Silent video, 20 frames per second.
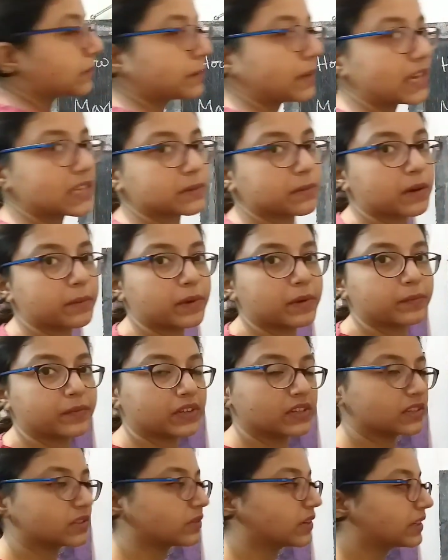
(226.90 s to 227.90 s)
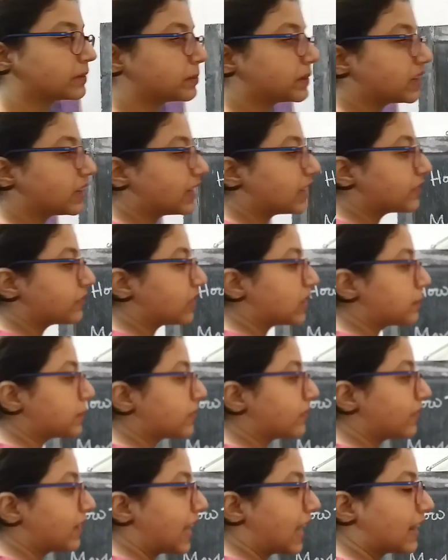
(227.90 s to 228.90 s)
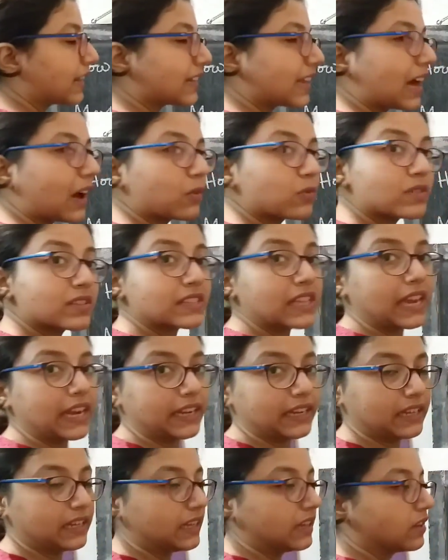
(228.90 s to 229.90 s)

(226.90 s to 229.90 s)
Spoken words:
plasma membrane. So it will be flanked outside.